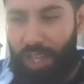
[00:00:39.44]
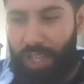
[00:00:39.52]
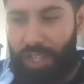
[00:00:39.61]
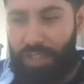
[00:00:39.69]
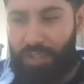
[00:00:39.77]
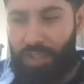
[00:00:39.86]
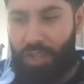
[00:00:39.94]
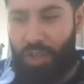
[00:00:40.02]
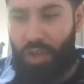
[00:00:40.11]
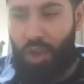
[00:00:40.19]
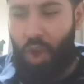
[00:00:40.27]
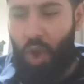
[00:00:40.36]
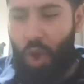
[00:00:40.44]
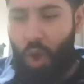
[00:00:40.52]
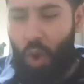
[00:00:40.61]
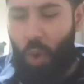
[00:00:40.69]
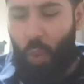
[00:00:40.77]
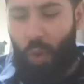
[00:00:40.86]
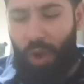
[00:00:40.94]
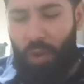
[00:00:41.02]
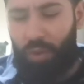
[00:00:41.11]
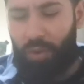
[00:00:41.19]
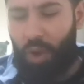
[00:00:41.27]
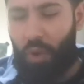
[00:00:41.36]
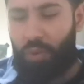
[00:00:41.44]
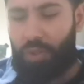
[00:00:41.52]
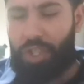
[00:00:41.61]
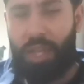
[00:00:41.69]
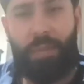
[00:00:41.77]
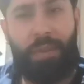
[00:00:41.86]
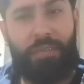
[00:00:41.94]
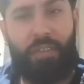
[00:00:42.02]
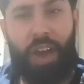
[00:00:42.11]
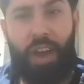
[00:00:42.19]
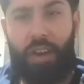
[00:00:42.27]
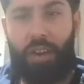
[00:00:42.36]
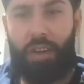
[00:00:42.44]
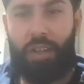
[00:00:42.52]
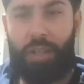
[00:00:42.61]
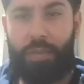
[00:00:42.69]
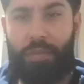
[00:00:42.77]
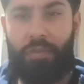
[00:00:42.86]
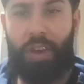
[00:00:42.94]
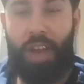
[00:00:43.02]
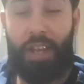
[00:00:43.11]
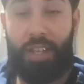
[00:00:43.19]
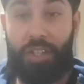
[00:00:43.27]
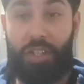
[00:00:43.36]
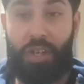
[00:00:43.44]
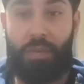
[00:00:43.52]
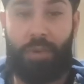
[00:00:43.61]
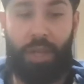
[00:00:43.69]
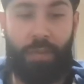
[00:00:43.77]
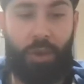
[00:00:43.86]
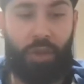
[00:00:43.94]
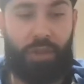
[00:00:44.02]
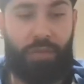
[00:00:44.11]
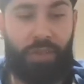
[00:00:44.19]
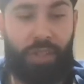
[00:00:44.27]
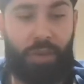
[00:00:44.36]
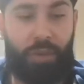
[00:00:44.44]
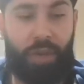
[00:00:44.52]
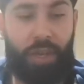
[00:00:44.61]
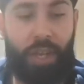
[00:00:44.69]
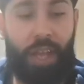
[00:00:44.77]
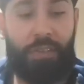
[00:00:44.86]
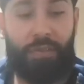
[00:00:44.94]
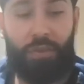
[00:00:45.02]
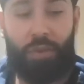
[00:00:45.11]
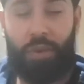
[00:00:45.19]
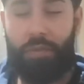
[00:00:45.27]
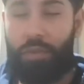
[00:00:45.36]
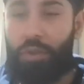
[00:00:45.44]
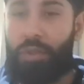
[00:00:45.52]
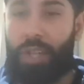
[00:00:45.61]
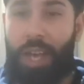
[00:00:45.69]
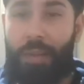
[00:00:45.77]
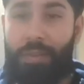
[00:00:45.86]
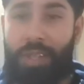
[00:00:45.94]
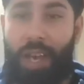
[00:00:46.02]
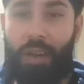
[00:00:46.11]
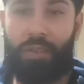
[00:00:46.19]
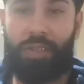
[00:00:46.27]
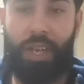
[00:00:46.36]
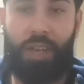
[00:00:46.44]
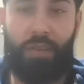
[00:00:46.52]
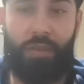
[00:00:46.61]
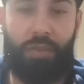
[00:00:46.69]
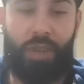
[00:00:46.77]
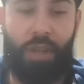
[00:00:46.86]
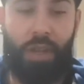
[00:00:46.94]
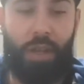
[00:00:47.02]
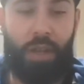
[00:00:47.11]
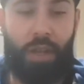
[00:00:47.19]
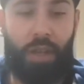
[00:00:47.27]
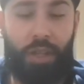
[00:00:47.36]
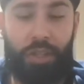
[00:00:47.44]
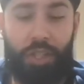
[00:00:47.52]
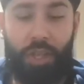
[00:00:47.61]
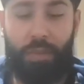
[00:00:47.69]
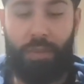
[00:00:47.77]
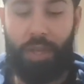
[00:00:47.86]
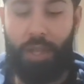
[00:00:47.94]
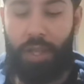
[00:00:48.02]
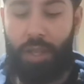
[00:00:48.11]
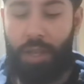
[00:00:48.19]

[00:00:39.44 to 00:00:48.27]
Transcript: he's a well-known German fighter. He's been fighting in Germany most of his career. Has fought a few times outside of Germany,